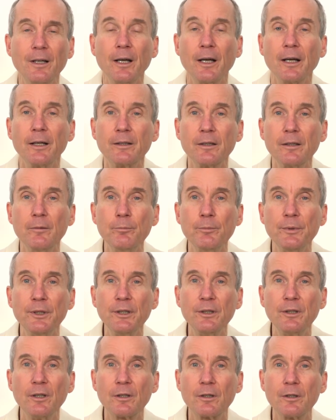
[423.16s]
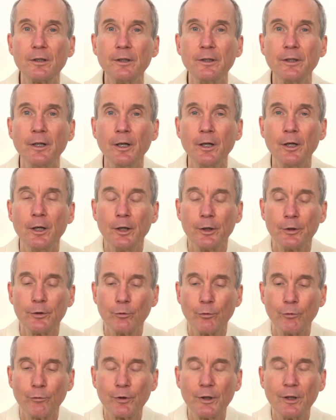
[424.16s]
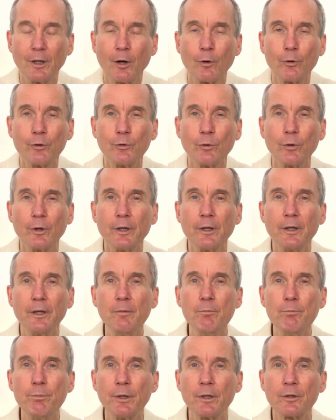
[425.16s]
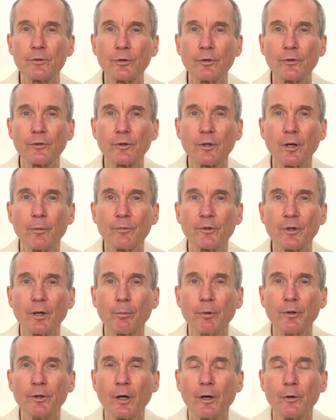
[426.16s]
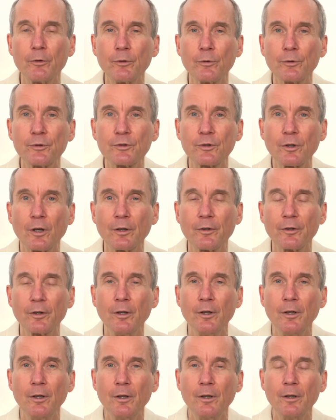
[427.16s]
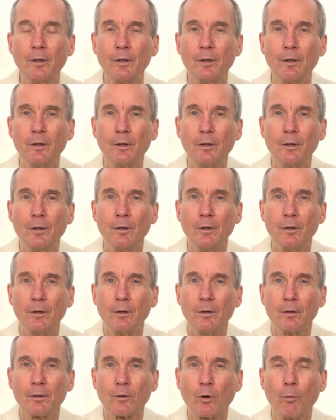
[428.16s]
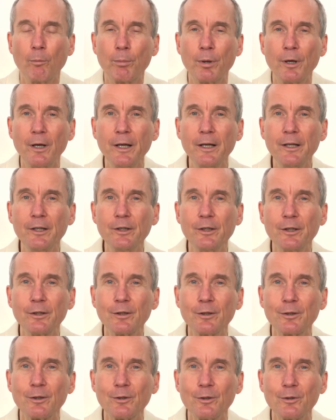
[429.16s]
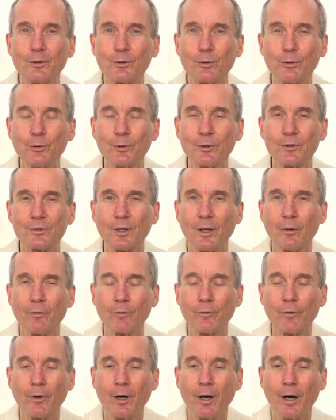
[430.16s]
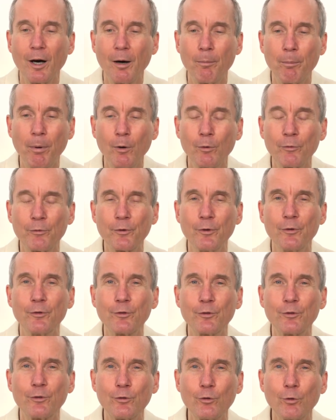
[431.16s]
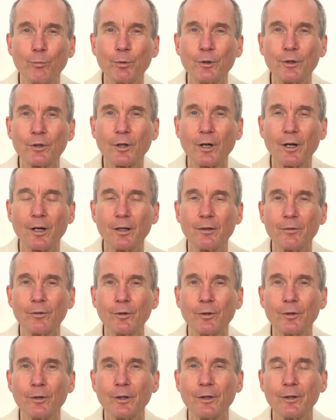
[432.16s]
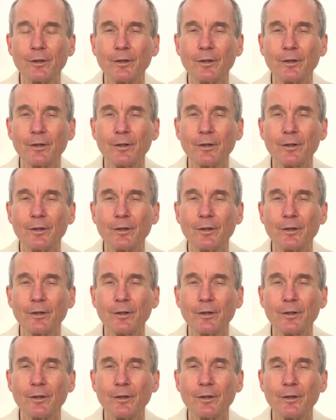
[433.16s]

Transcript: And immediately you feel how your impatience comes up and how you start complaining to yourself about the stupid driver.